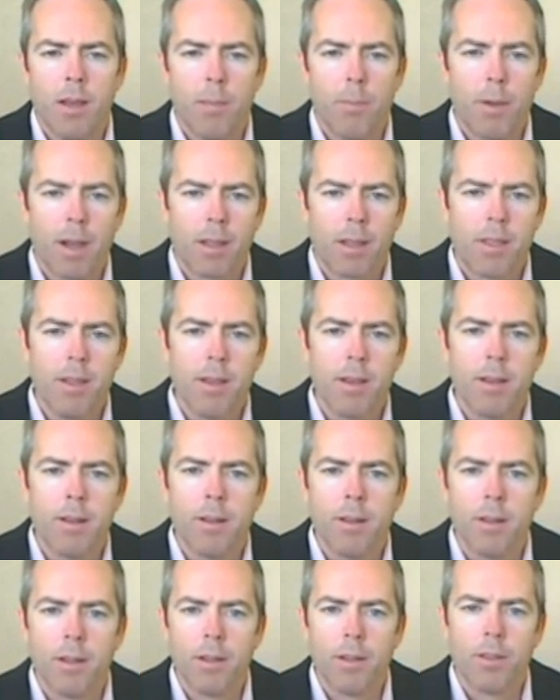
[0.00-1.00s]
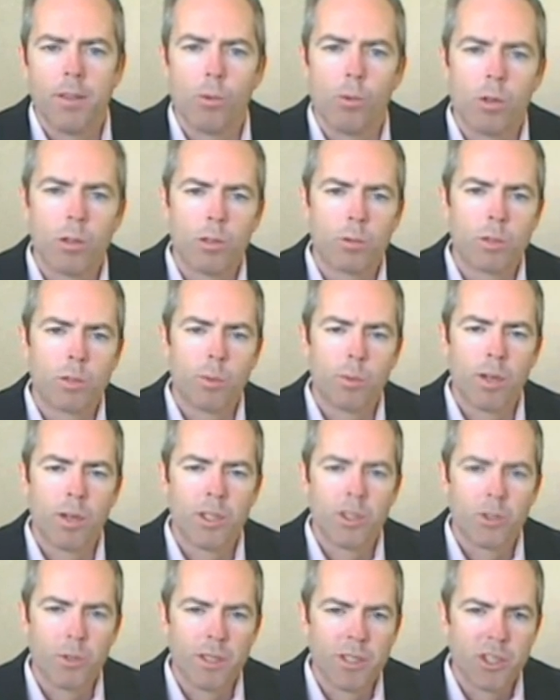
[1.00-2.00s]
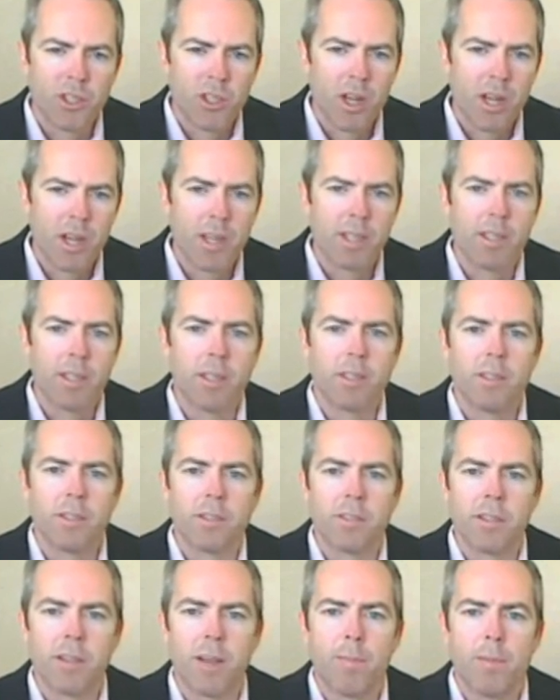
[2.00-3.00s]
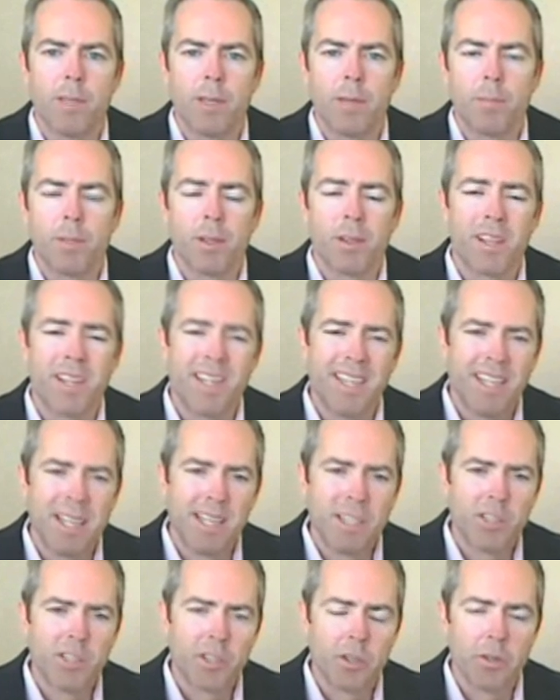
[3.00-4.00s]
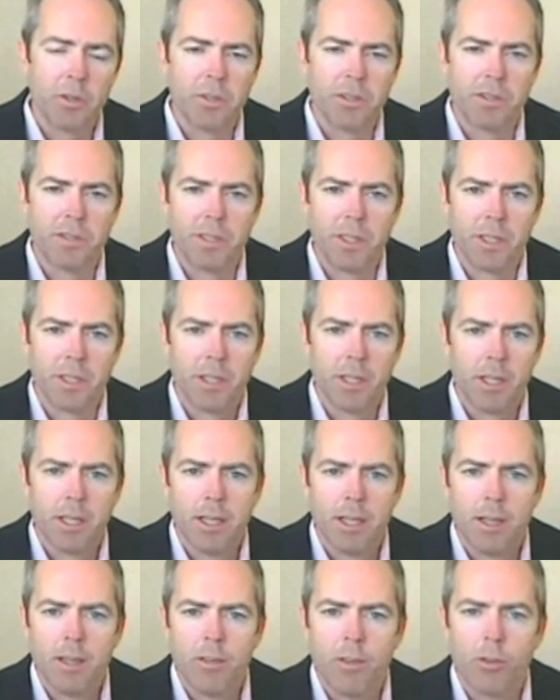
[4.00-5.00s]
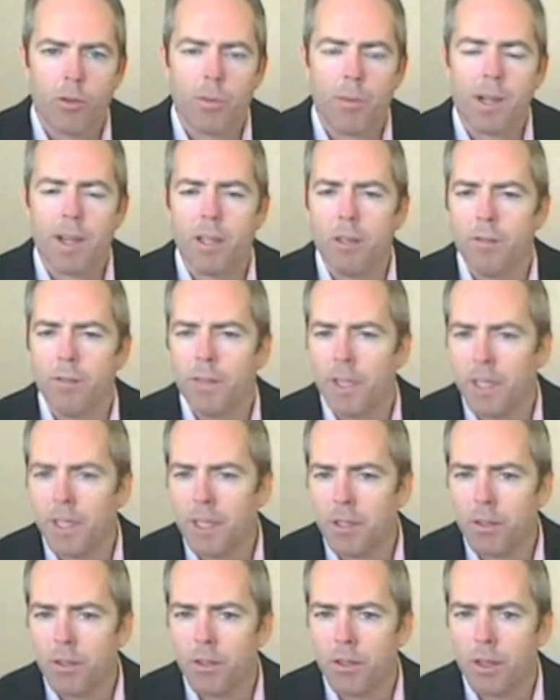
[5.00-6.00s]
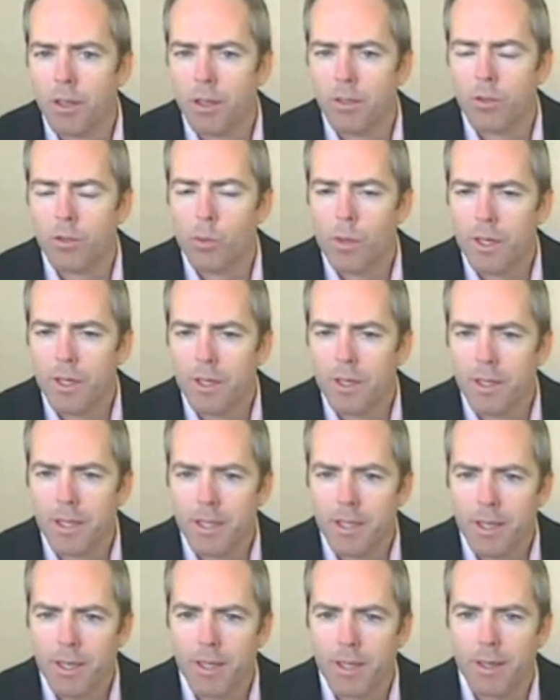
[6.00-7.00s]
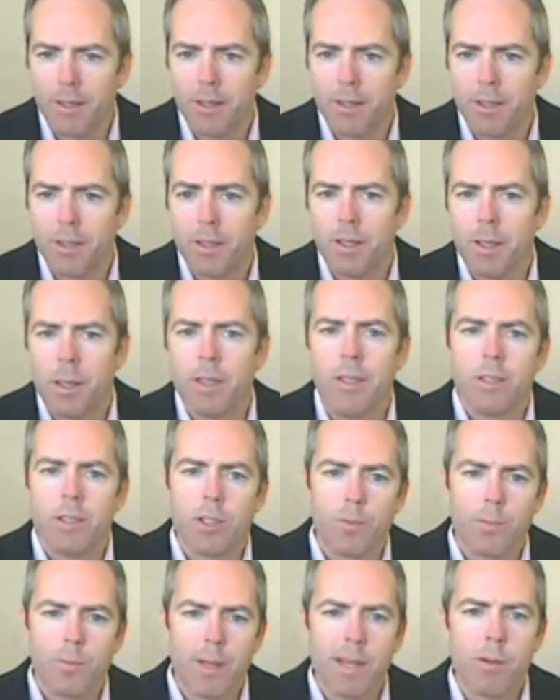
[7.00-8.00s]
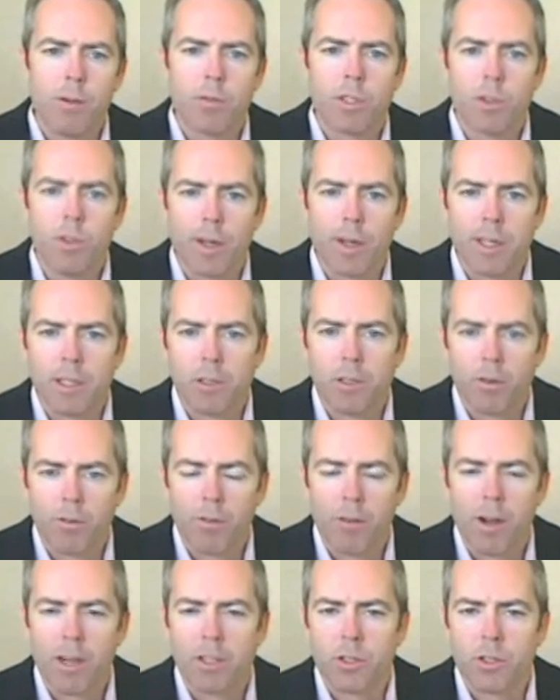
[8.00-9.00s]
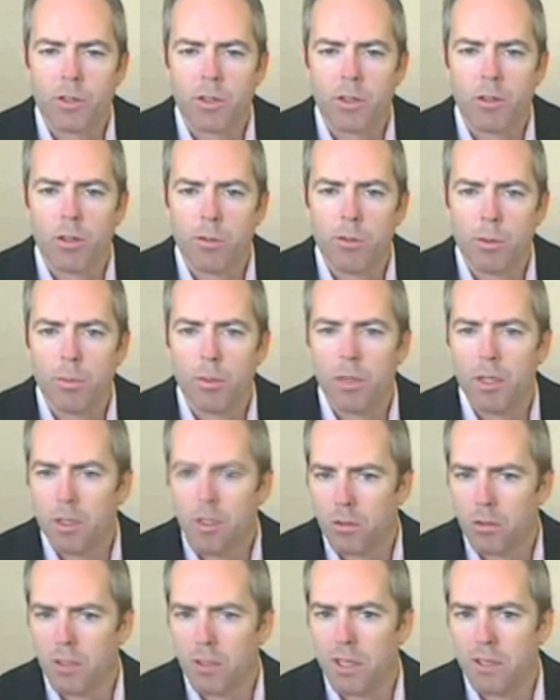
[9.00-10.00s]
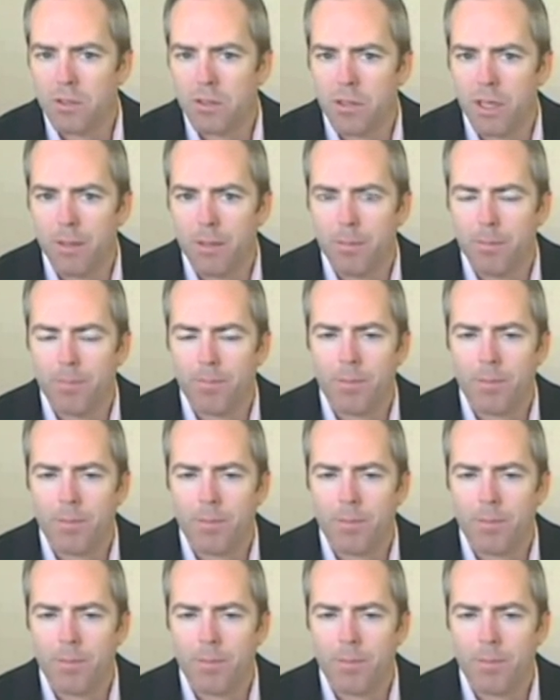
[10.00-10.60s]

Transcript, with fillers: Back then, the world was pressuring China to stop manipulating its currency. So by intervening to weaken the yen, Japan was threatening to fracture the global political landscape.